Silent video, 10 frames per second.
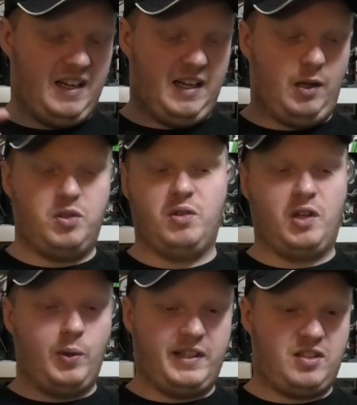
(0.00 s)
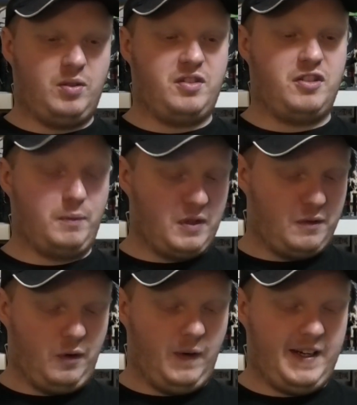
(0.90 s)
I'll do a quick sort of synopsis
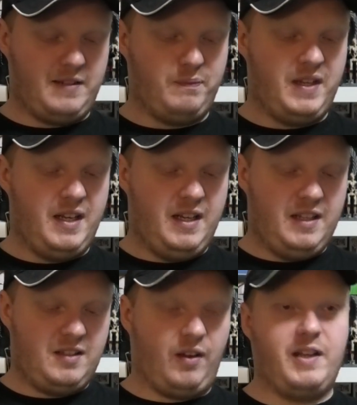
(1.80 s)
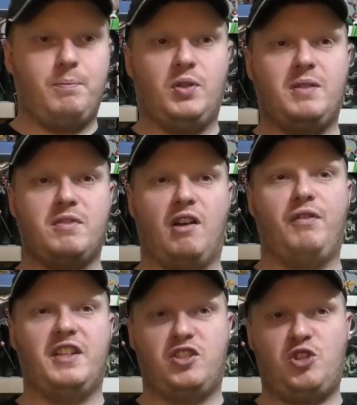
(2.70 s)
for it. So he puts himself
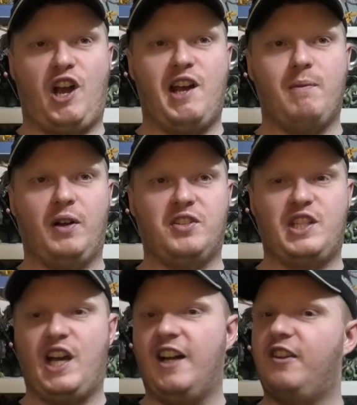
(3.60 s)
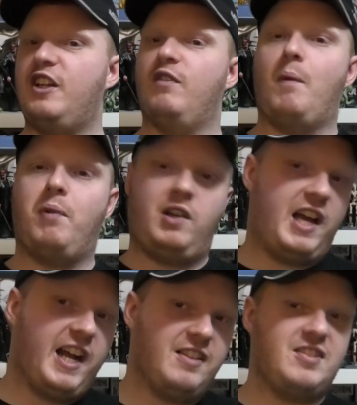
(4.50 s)
in this chamber because he can't think of a
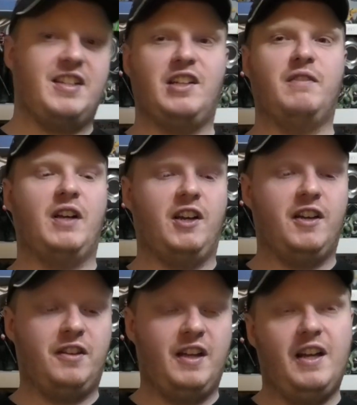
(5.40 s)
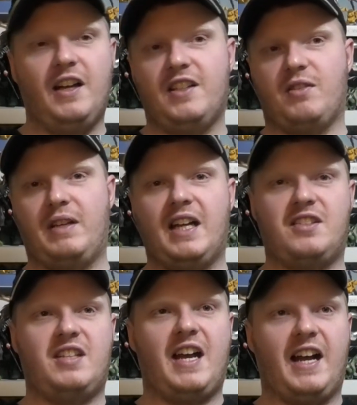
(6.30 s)
plan to take over Earth. So he
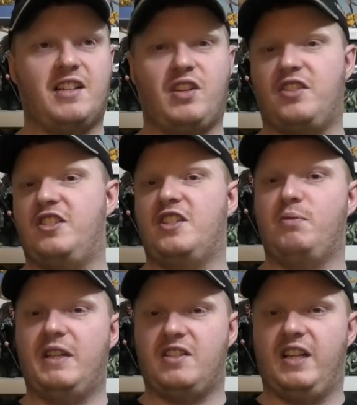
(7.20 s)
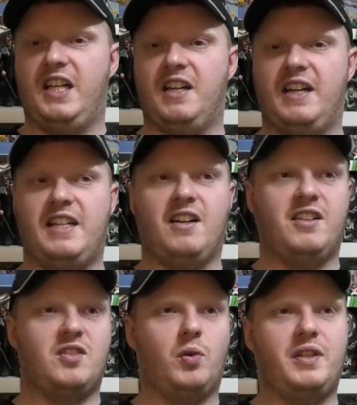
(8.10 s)
gets out, and it's like 6 weeks later, and he
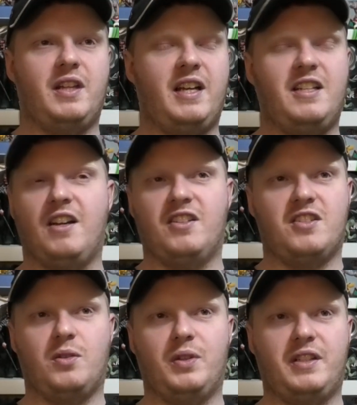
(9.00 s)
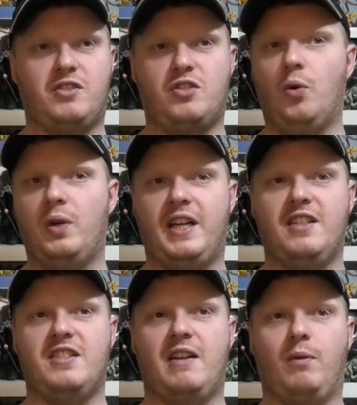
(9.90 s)
notices all the school
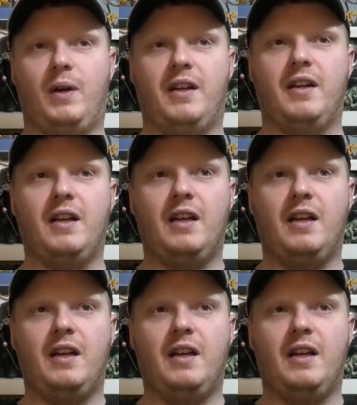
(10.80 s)
kids and everyone are